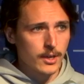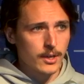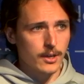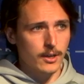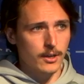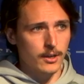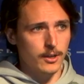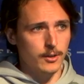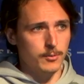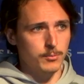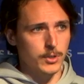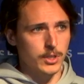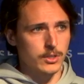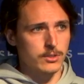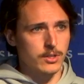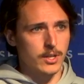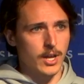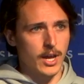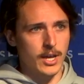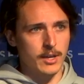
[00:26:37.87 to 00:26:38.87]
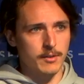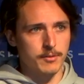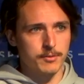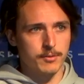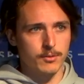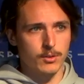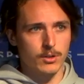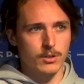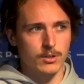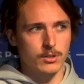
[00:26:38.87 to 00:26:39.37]
It's live
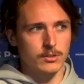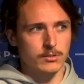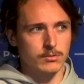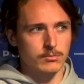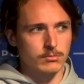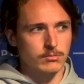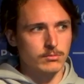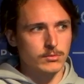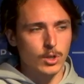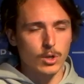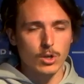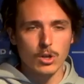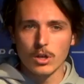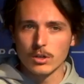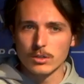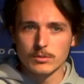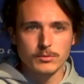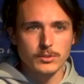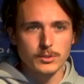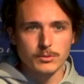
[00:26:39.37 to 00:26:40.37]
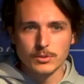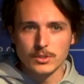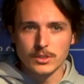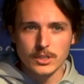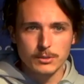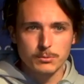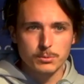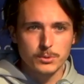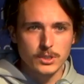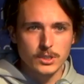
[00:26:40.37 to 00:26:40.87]
on a lot of different
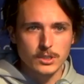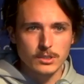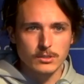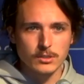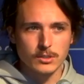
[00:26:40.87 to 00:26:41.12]
networks,